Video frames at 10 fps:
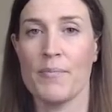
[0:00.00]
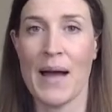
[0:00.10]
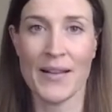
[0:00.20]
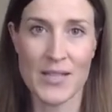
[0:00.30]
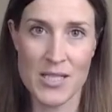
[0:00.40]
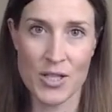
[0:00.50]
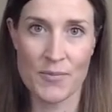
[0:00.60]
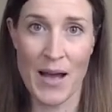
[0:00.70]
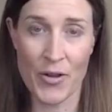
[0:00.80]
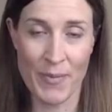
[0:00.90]
balance
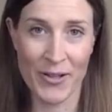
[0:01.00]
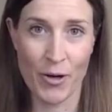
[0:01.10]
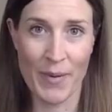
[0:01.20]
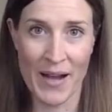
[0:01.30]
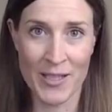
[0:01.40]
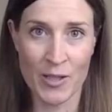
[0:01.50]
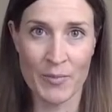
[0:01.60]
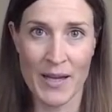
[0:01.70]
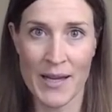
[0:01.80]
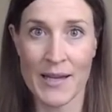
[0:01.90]
your mouth
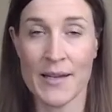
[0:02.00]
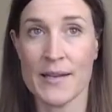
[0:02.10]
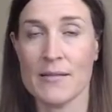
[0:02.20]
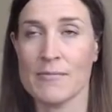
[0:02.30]
microbiome and